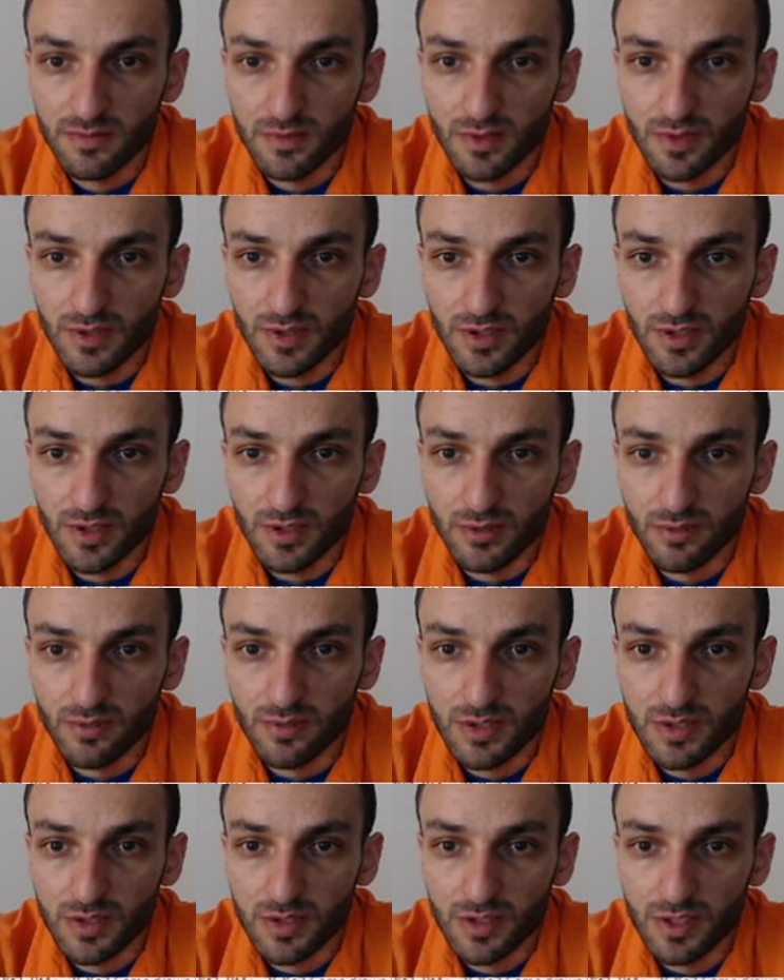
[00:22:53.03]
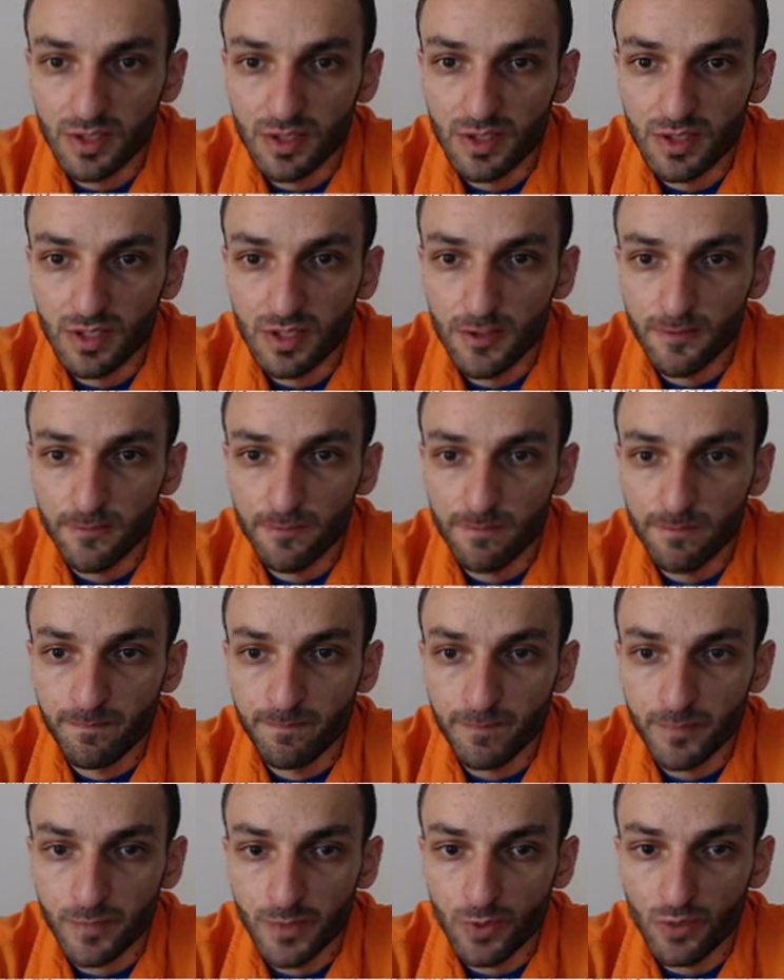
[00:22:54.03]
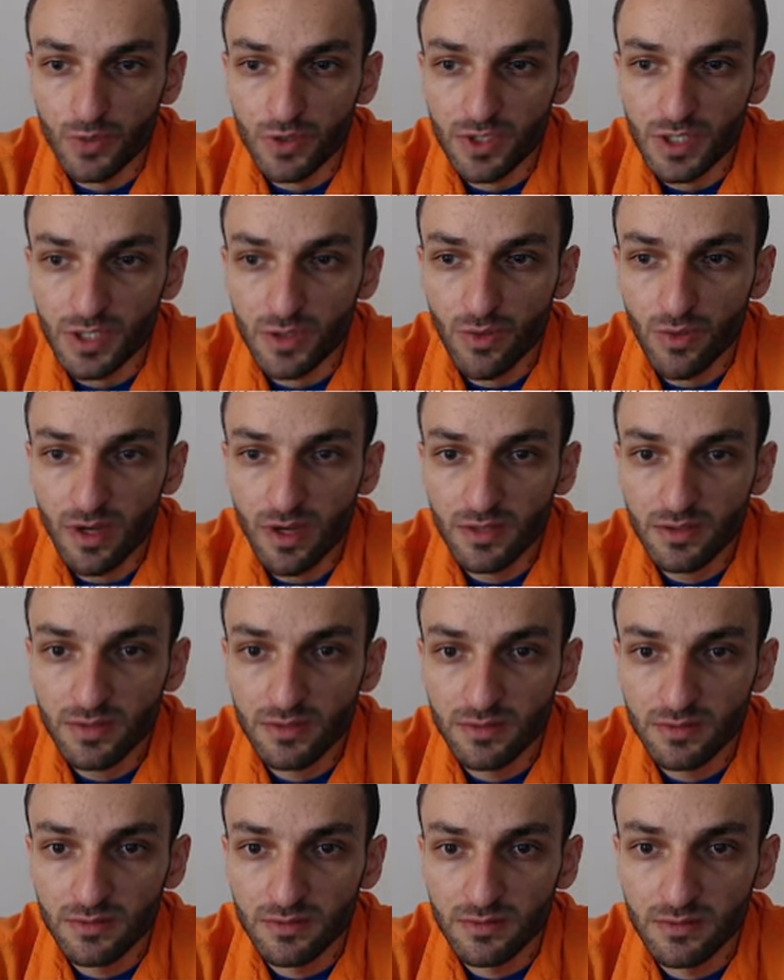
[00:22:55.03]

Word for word: and uh, we see rook c1